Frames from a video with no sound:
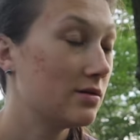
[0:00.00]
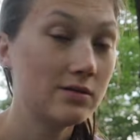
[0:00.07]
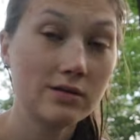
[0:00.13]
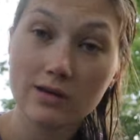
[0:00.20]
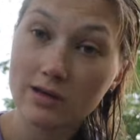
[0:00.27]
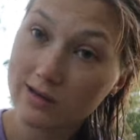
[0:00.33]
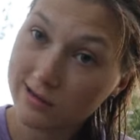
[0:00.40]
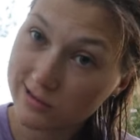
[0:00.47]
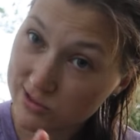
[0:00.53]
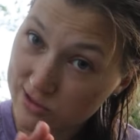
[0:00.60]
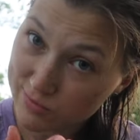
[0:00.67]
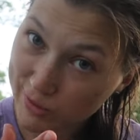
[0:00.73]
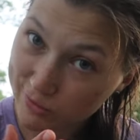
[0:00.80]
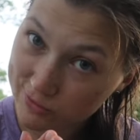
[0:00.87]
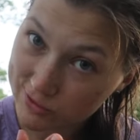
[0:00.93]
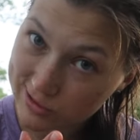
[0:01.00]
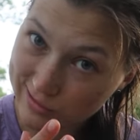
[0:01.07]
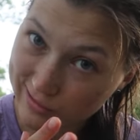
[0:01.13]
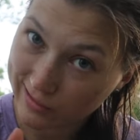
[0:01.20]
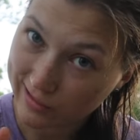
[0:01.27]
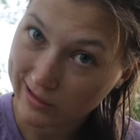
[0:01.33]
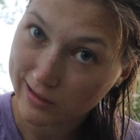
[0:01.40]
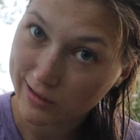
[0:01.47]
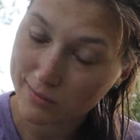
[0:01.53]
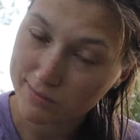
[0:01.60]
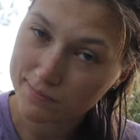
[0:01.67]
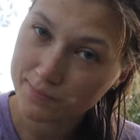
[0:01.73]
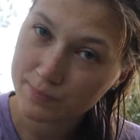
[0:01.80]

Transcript: on the edge emotionally.